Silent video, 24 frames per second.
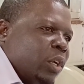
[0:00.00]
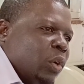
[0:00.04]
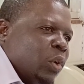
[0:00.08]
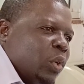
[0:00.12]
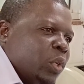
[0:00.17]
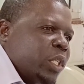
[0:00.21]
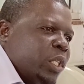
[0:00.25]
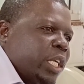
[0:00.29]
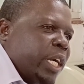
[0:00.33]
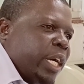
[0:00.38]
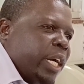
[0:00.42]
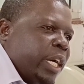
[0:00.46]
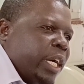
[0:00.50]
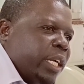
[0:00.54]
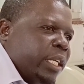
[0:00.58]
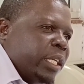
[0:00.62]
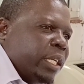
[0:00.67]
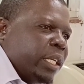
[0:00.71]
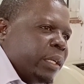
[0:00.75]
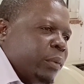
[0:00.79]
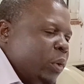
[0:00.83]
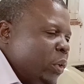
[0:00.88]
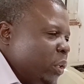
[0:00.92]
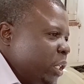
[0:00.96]
Kirloskar,
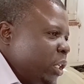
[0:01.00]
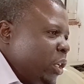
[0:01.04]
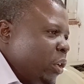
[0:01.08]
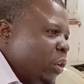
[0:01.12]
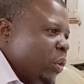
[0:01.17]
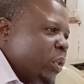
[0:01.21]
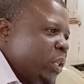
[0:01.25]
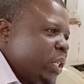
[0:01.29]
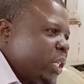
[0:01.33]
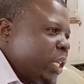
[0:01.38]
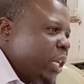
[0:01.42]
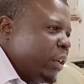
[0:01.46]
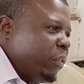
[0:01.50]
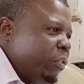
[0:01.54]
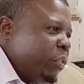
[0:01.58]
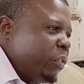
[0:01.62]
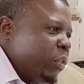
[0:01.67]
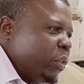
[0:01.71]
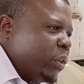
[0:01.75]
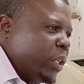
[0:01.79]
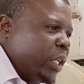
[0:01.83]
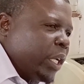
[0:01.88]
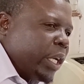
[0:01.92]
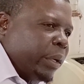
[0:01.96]
and because Kirloskar,
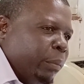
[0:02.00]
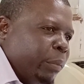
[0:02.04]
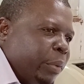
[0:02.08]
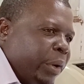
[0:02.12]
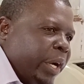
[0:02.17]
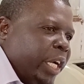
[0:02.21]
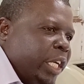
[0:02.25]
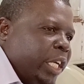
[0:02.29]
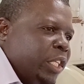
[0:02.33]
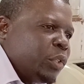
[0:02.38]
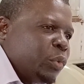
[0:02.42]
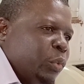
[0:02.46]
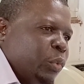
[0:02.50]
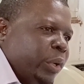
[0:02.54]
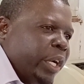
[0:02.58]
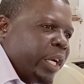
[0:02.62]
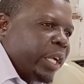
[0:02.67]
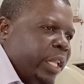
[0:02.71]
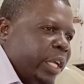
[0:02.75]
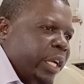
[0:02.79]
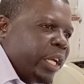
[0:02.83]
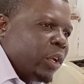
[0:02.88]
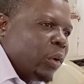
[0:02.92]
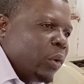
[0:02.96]
the branch
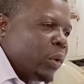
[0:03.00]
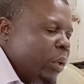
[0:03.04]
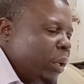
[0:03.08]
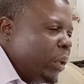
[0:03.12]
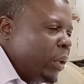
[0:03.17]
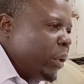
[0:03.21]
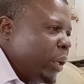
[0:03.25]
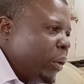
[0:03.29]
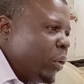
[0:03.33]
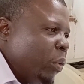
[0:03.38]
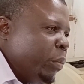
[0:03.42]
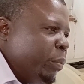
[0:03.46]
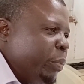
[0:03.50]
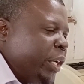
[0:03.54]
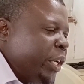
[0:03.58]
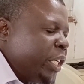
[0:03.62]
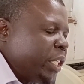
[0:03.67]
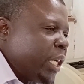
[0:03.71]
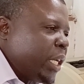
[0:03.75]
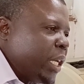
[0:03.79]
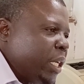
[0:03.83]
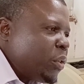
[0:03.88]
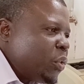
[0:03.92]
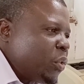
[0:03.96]
where the
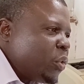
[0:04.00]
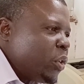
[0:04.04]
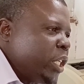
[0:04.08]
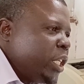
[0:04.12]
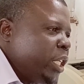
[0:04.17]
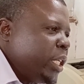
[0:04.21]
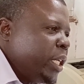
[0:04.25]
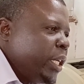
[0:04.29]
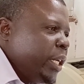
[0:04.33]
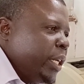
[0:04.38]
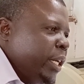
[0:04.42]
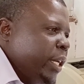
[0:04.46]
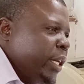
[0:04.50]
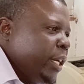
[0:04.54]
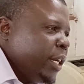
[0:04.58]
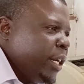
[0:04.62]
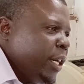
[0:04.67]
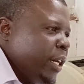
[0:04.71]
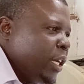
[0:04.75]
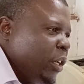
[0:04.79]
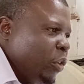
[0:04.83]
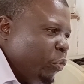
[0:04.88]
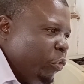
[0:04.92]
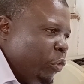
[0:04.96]
compressors are,
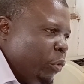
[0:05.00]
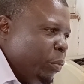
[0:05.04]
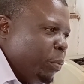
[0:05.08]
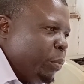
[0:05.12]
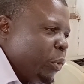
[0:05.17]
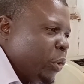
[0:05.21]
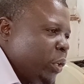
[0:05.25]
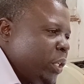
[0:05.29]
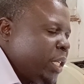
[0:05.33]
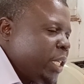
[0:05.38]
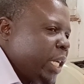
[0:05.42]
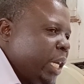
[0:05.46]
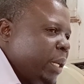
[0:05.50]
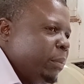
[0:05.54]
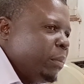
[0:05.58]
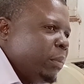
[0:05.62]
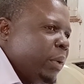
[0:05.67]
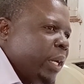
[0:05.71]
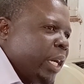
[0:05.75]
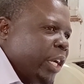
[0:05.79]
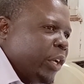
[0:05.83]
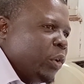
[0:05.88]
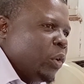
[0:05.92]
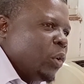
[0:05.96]
we brought
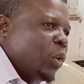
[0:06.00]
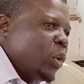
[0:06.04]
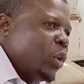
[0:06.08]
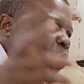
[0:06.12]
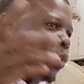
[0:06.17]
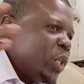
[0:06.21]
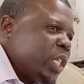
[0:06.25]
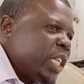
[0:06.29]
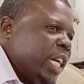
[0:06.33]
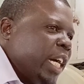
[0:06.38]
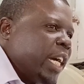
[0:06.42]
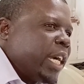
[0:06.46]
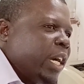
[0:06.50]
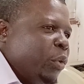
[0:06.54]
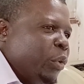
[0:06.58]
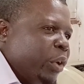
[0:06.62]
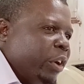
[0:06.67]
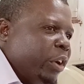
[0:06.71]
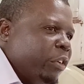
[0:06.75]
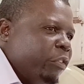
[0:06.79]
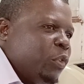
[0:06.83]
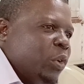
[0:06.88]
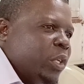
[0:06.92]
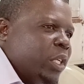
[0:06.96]
some. I know Lusaka,
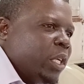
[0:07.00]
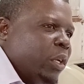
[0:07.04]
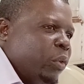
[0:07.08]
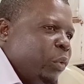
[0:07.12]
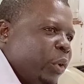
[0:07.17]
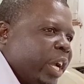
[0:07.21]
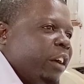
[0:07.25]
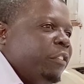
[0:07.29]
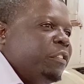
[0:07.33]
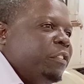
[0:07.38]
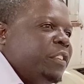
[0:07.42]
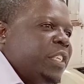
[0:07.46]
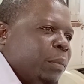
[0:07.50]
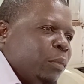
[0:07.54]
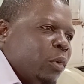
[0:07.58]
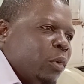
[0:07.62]
we have some